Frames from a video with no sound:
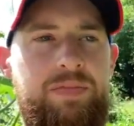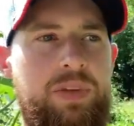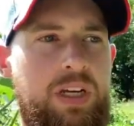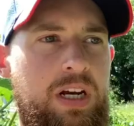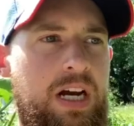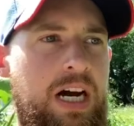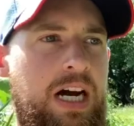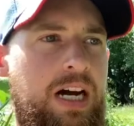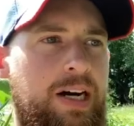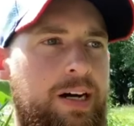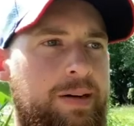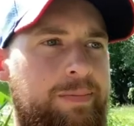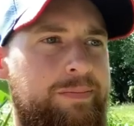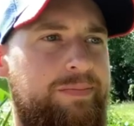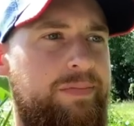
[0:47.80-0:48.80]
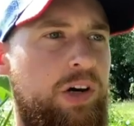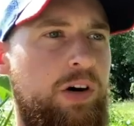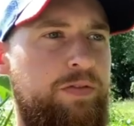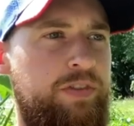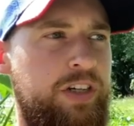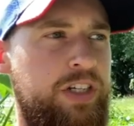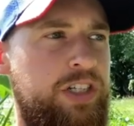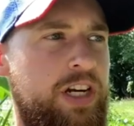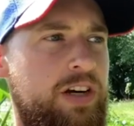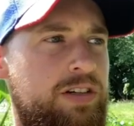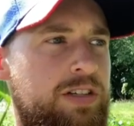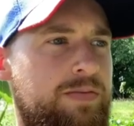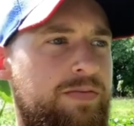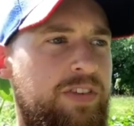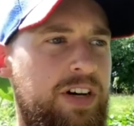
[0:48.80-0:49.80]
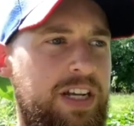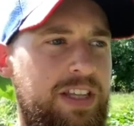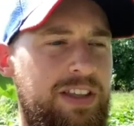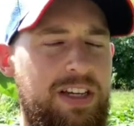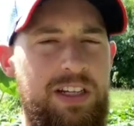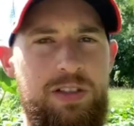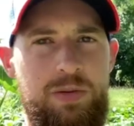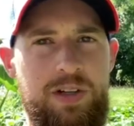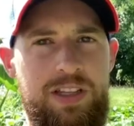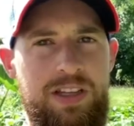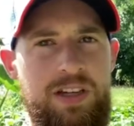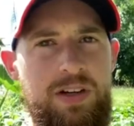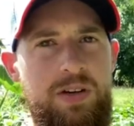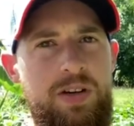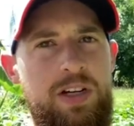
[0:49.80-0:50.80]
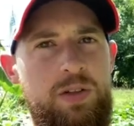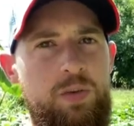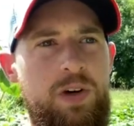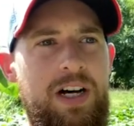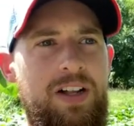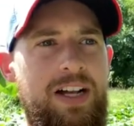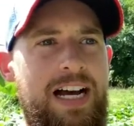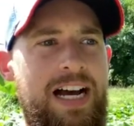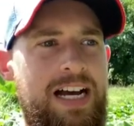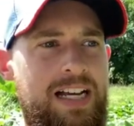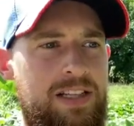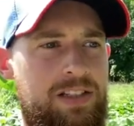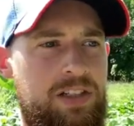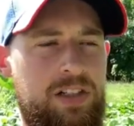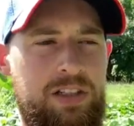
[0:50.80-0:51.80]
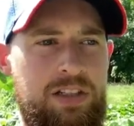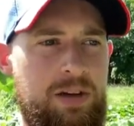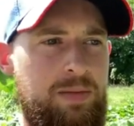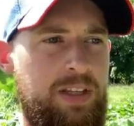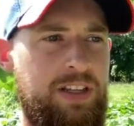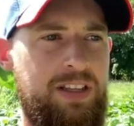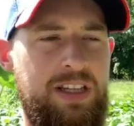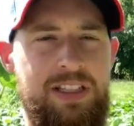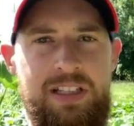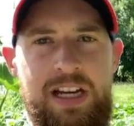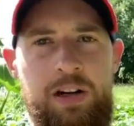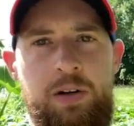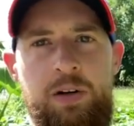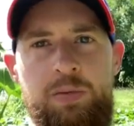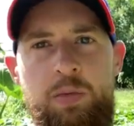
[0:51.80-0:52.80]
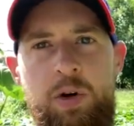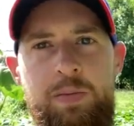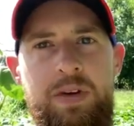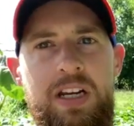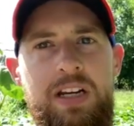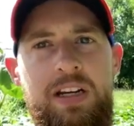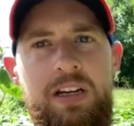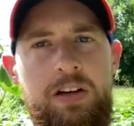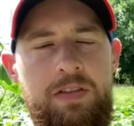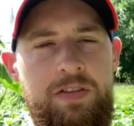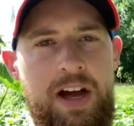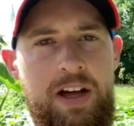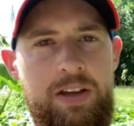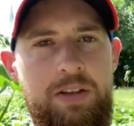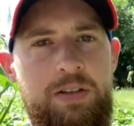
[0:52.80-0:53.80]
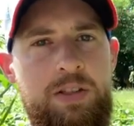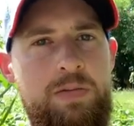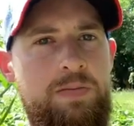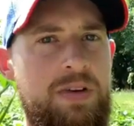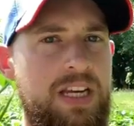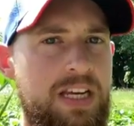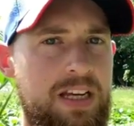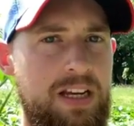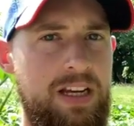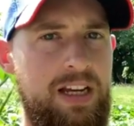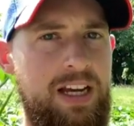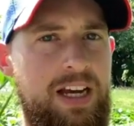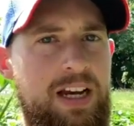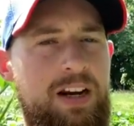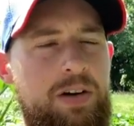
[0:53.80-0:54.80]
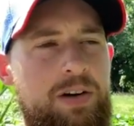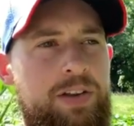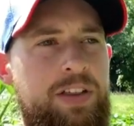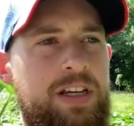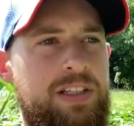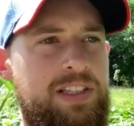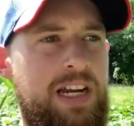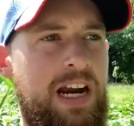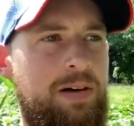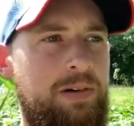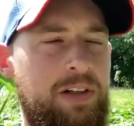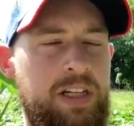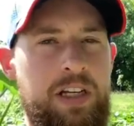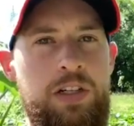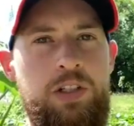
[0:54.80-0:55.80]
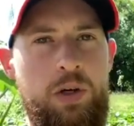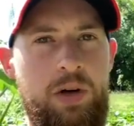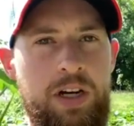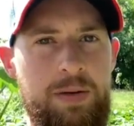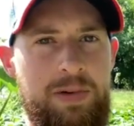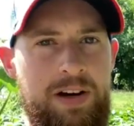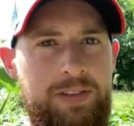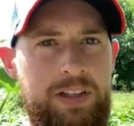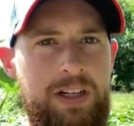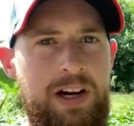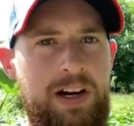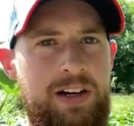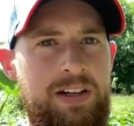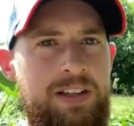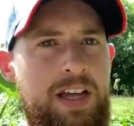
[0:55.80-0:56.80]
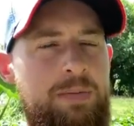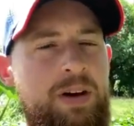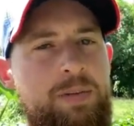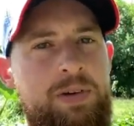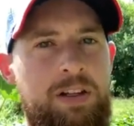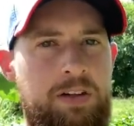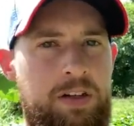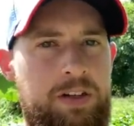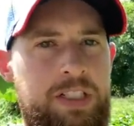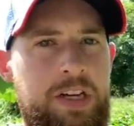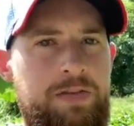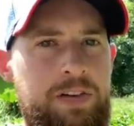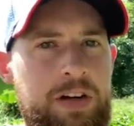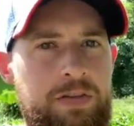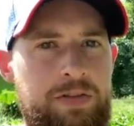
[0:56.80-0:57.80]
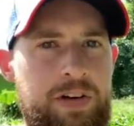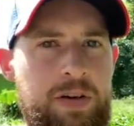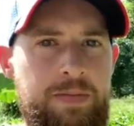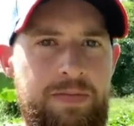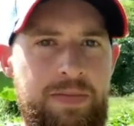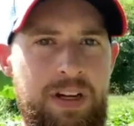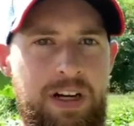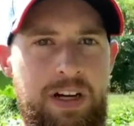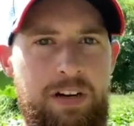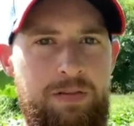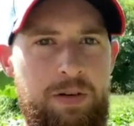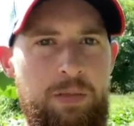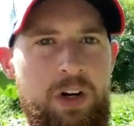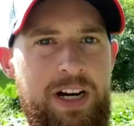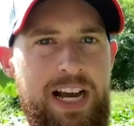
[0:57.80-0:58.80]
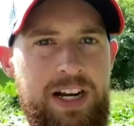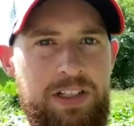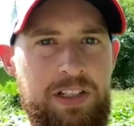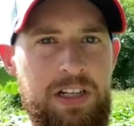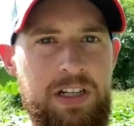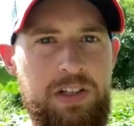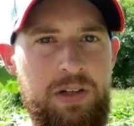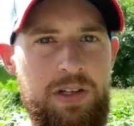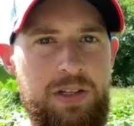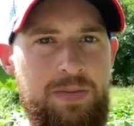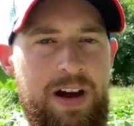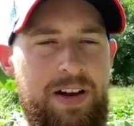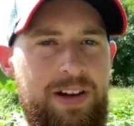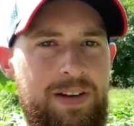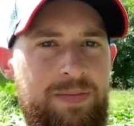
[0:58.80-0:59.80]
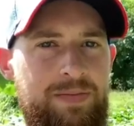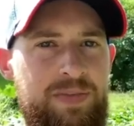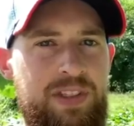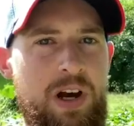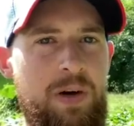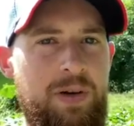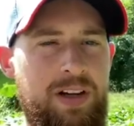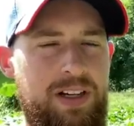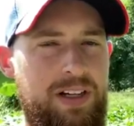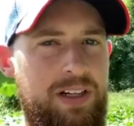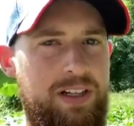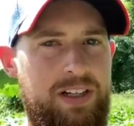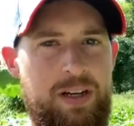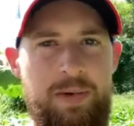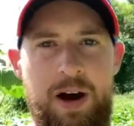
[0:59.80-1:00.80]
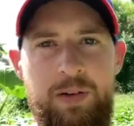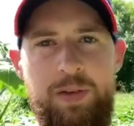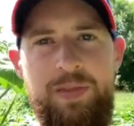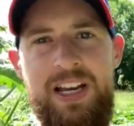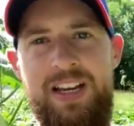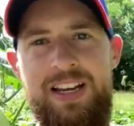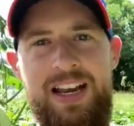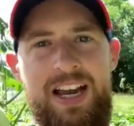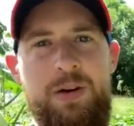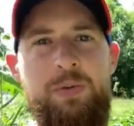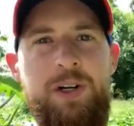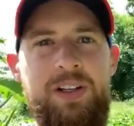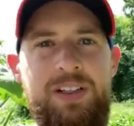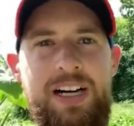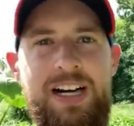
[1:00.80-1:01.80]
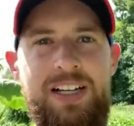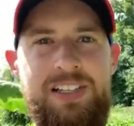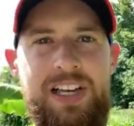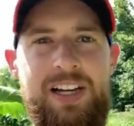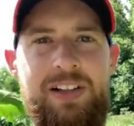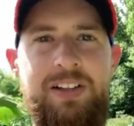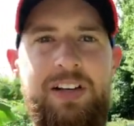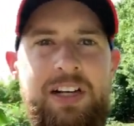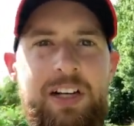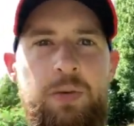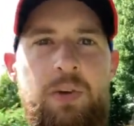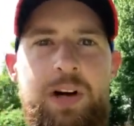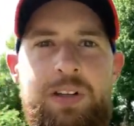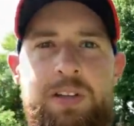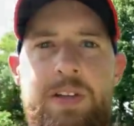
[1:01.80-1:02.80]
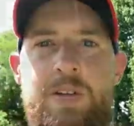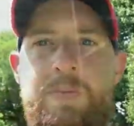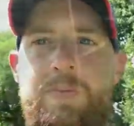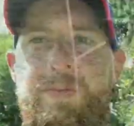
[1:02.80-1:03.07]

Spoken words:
Hopefully share some funny things with you, as well as just some of the things that hold more meaning or value to me, or things that I really enjoy about the garden that might be a little different from what Ashley enjoys about it. So come on with me and we'll take a look and walk through.